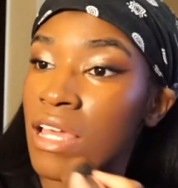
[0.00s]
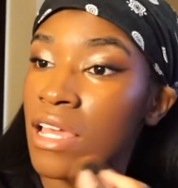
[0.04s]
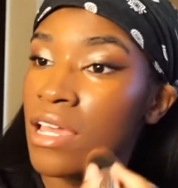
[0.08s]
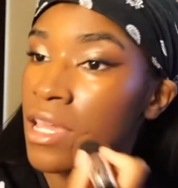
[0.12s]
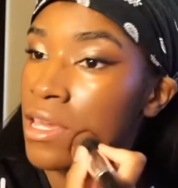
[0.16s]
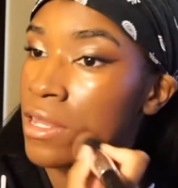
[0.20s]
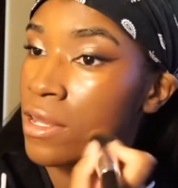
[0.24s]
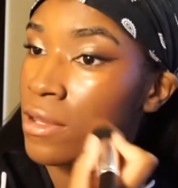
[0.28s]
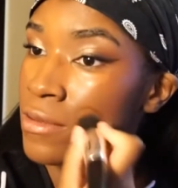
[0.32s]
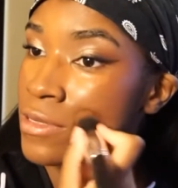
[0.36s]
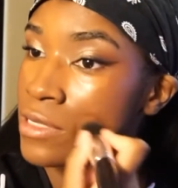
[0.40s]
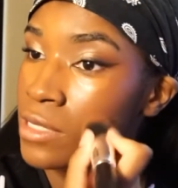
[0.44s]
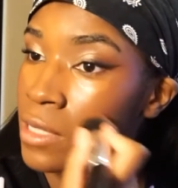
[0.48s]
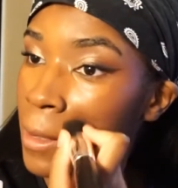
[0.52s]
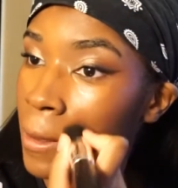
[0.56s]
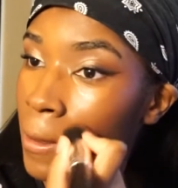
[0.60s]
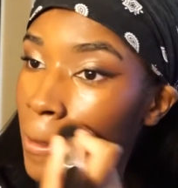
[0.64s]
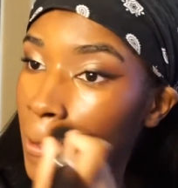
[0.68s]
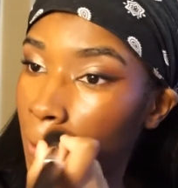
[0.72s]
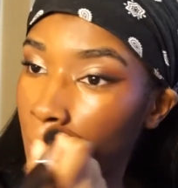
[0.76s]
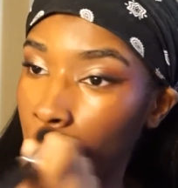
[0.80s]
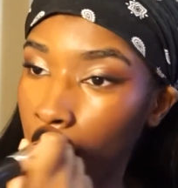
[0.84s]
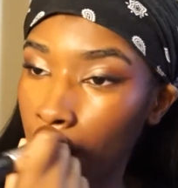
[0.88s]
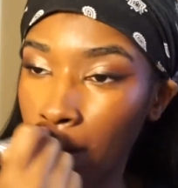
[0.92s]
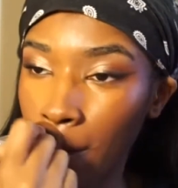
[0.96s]
And I was like,
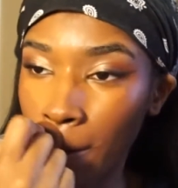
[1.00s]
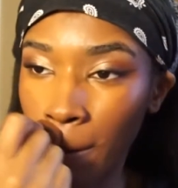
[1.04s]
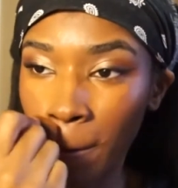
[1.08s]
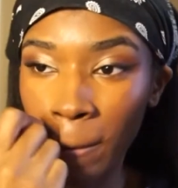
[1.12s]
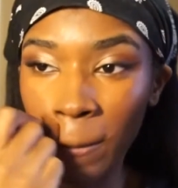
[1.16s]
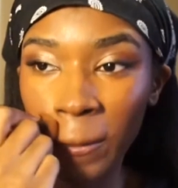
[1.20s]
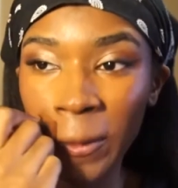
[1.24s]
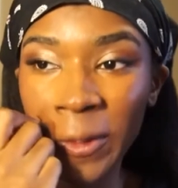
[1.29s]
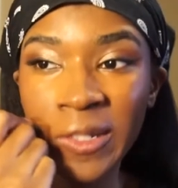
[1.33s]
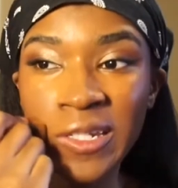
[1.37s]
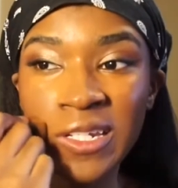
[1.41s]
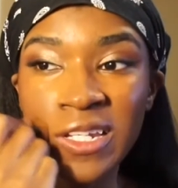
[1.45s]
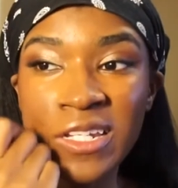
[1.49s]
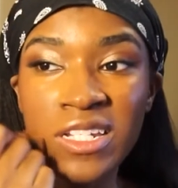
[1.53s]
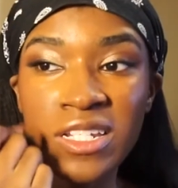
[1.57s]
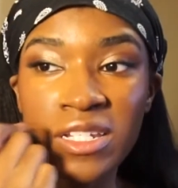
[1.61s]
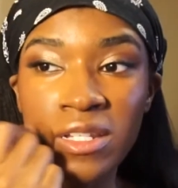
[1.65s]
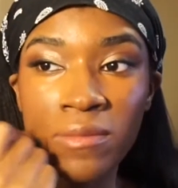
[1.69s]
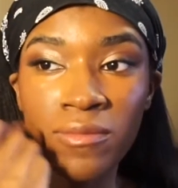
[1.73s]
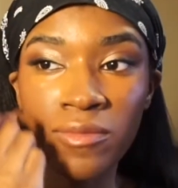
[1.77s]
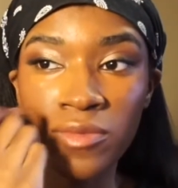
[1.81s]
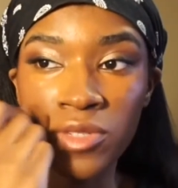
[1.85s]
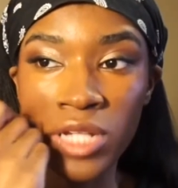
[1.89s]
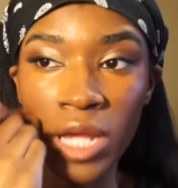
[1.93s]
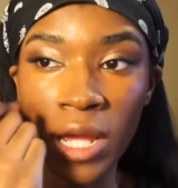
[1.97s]
we teach
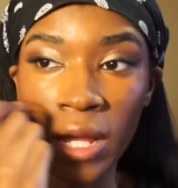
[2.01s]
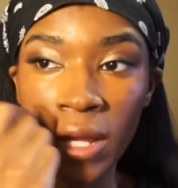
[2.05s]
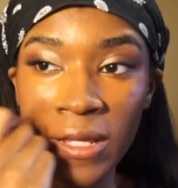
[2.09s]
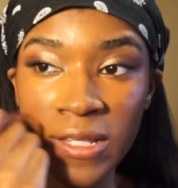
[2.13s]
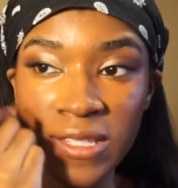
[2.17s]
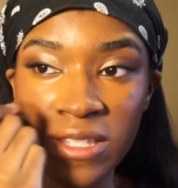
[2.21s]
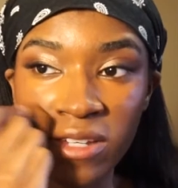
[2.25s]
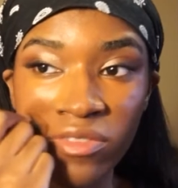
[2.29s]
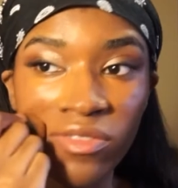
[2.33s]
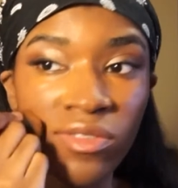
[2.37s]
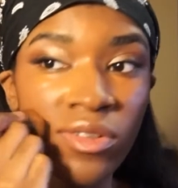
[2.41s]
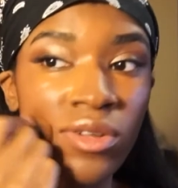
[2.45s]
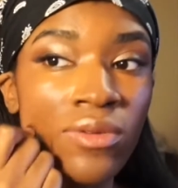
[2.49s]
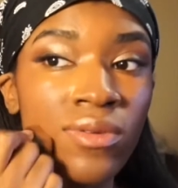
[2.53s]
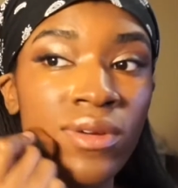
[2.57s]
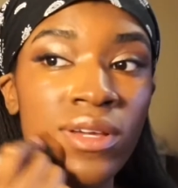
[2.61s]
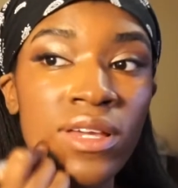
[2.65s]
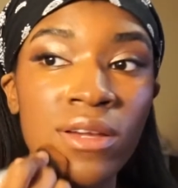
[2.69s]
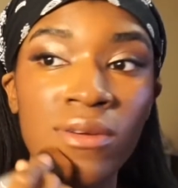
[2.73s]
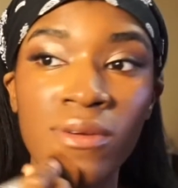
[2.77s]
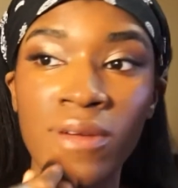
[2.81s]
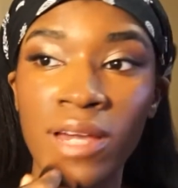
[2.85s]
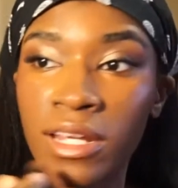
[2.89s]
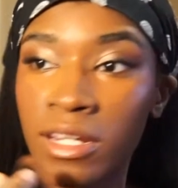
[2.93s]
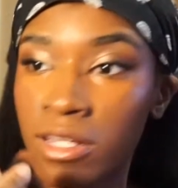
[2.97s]
them jazz every
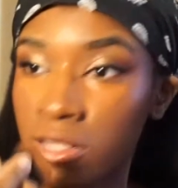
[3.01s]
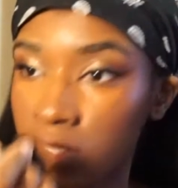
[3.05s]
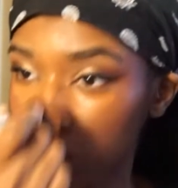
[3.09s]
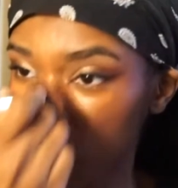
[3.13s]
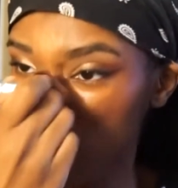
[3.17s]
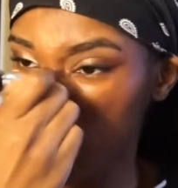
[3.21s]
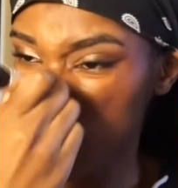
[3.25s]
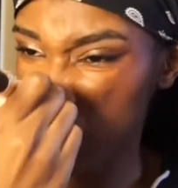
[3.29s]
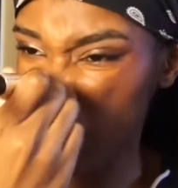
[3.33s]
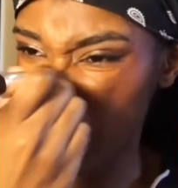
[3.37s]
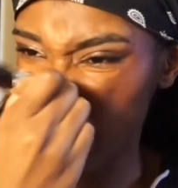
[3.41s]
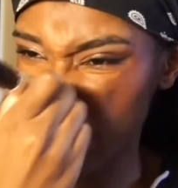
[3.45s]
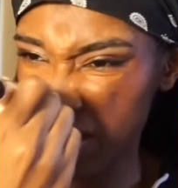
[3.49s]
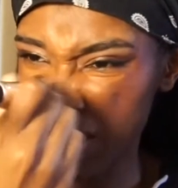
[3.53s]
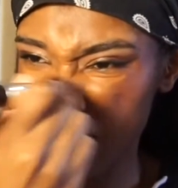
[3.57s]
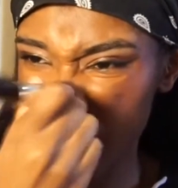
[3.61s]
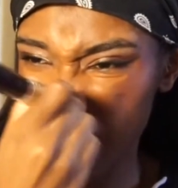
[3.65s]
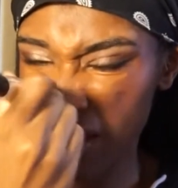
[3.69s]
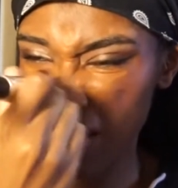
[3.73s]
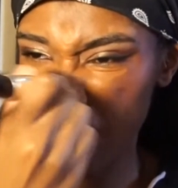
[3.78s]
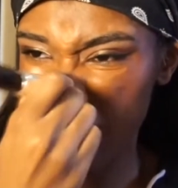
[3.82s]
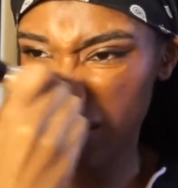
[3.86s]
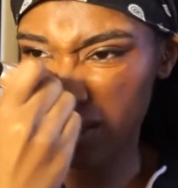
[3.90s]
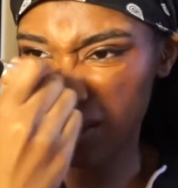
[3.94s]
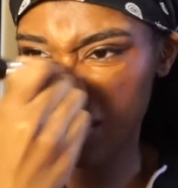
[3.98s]
week. We gotta do a jazz
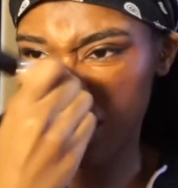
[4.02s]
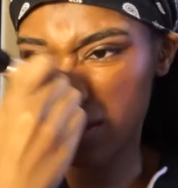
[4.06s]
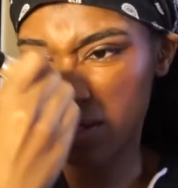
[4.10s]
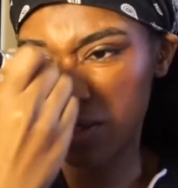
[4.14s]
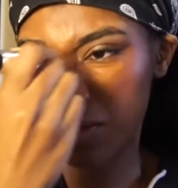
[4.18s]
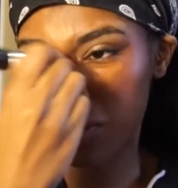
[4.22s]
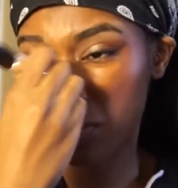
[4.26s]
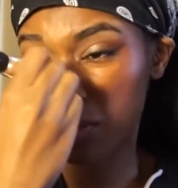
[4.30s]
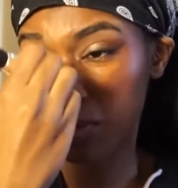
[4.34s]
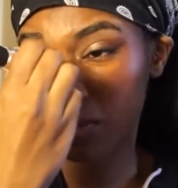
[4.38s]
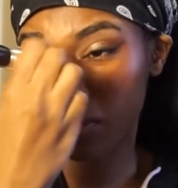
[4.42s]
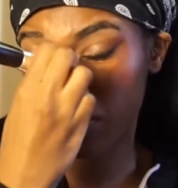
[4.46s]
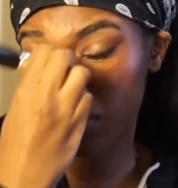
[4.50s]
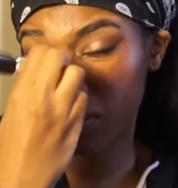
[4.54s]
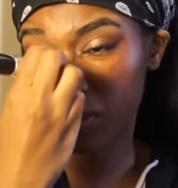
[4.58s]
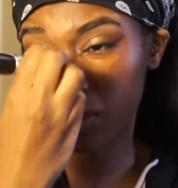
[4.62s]
dance, you know?